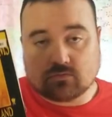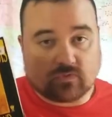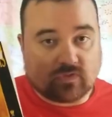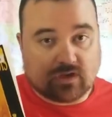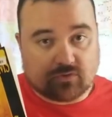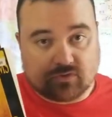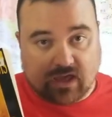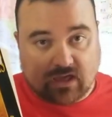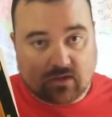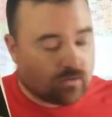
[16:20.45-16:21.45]
the other
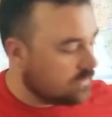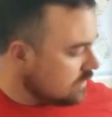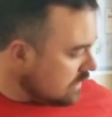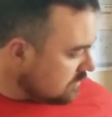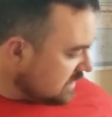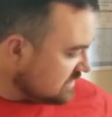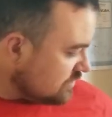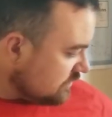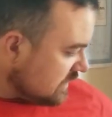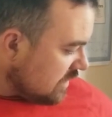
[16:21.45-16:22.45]
day. It's
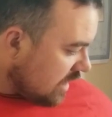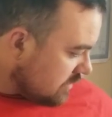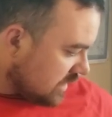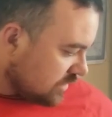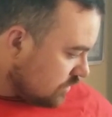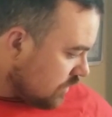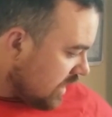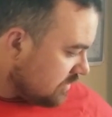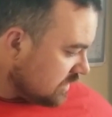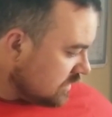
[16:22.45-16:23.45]
over there. I'm not going to go
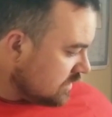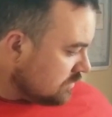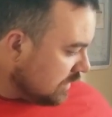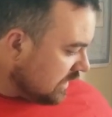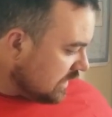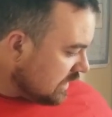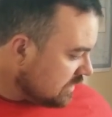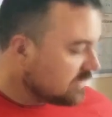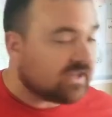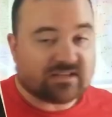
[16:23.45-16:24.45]
grab it. But
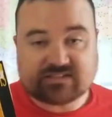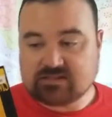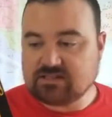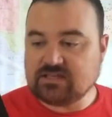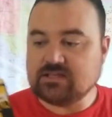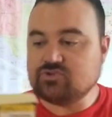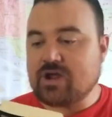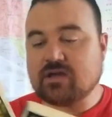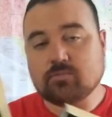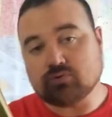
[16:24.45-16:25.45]
it is the
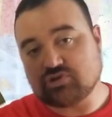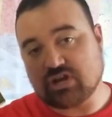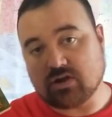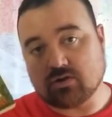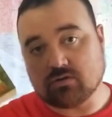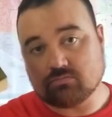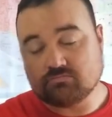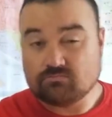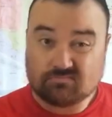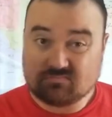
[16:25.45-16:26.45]
Dragonbone Chair
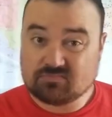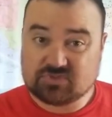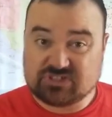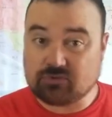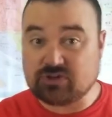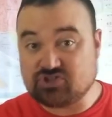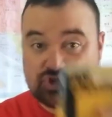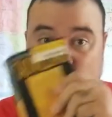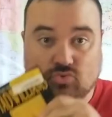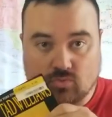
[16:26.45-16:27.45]
Series
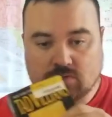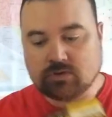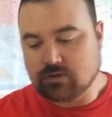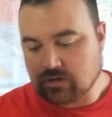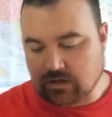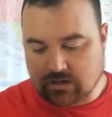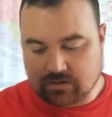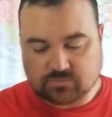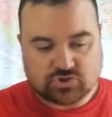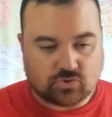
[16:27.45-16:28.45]
2.
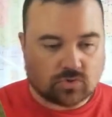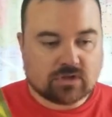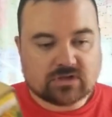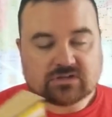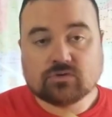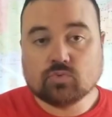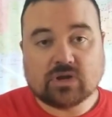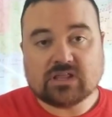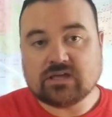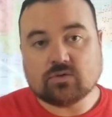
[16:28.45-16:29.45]
So
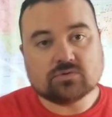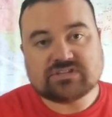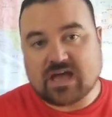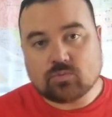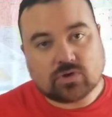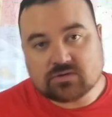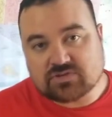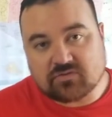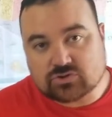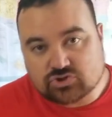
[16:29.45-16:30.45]
really get Tad Williams.
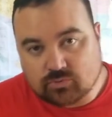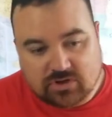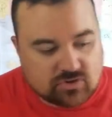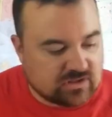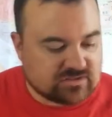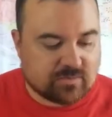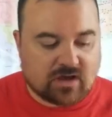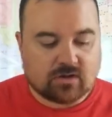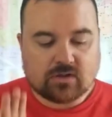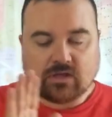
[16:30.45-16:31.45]
I've heard so many good things
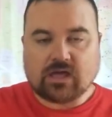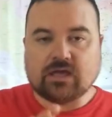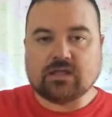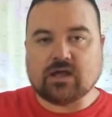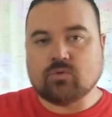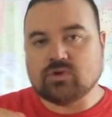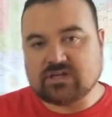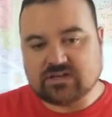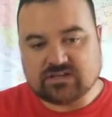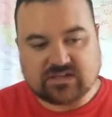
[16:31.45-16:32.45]
about, and I want to
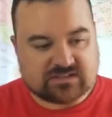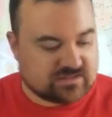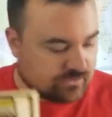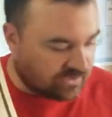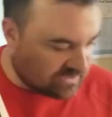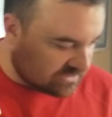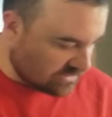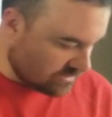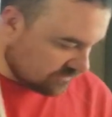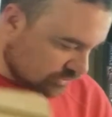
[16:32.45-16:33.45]
get into his series
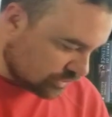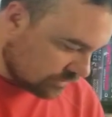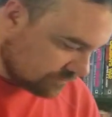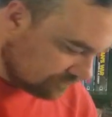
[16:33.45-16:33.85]
for sure.